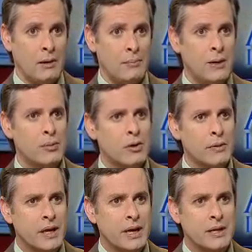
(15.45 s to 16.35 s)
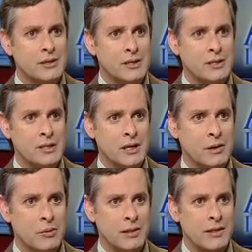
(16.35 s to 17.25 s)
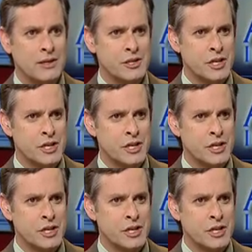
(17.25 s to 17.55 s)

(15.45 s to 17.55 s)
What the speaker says: people are beginning to deal with this.